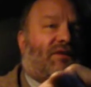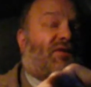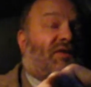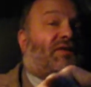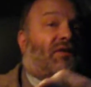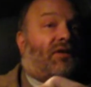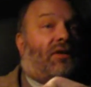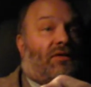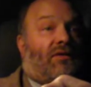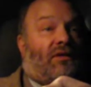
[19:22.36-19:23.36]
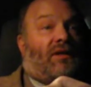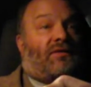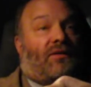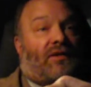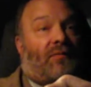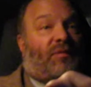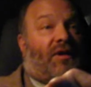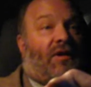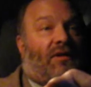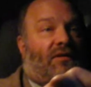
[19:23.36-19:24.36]
She's the call girl I took up
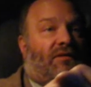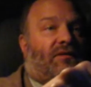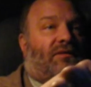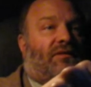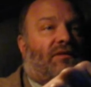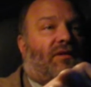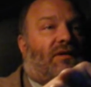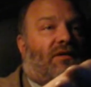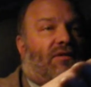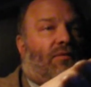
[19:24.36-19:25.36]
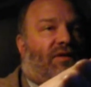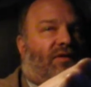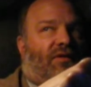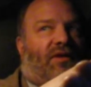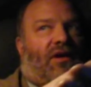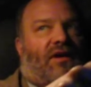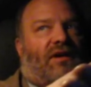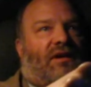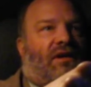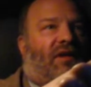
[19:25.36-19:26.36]
there with her
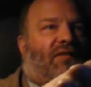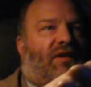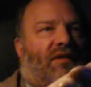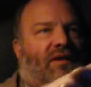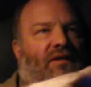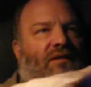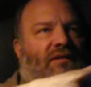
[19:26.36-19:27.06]
doggy and everything.